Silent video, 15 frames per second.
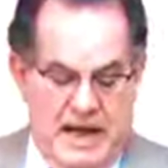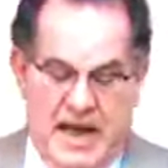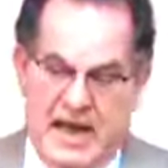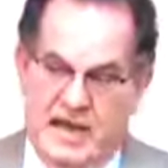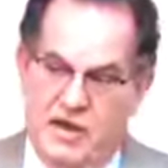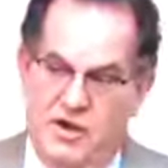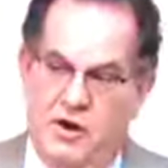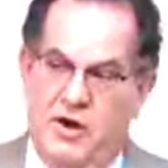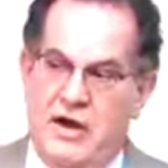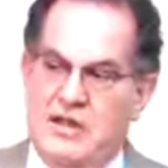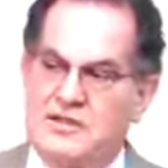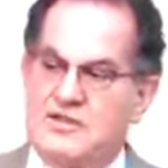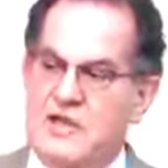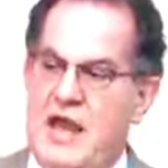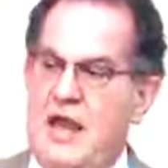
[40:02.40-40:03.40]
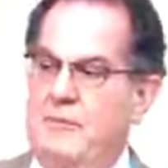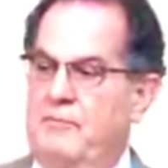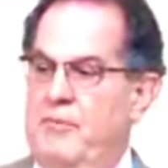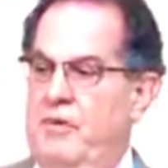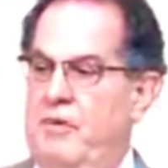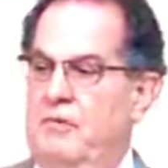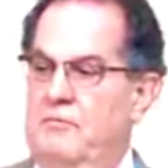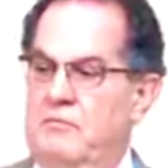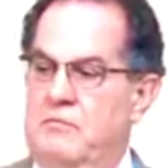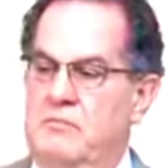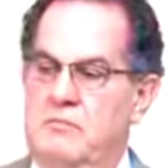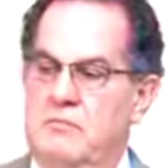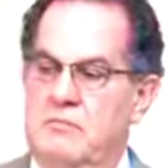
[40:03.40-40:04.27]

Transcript: by your example